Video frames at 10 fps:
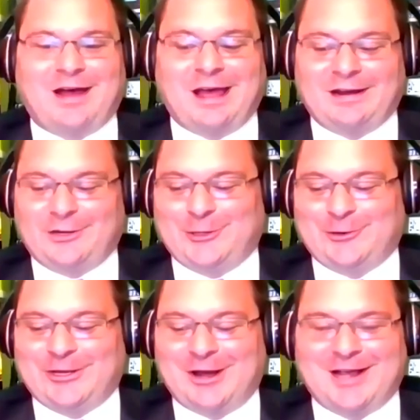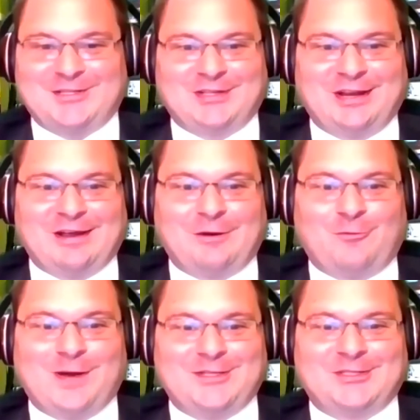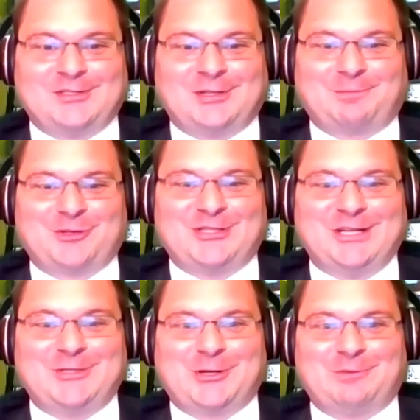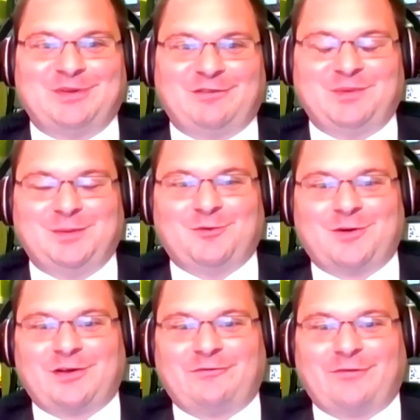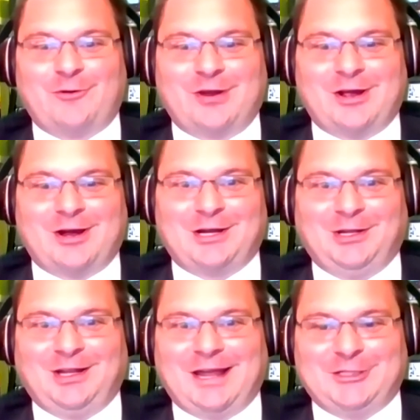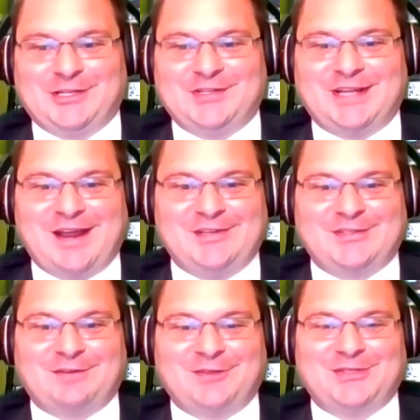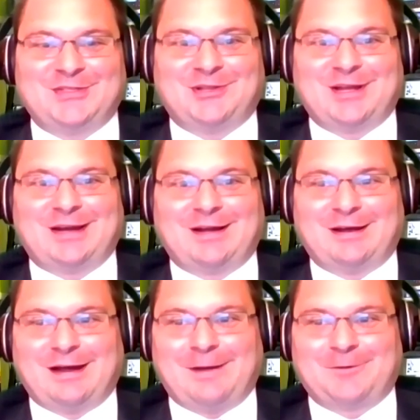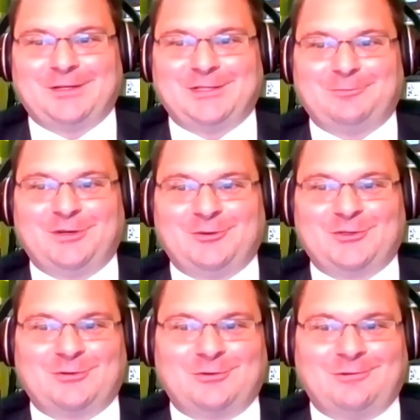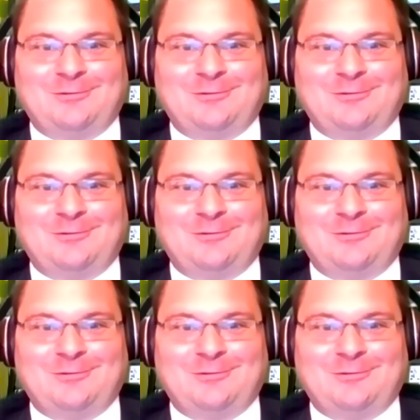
out of curiosity, uh, what's the procedure going to be if people want to vote on election day? Is everything still at uh, Hopkinton Middle School?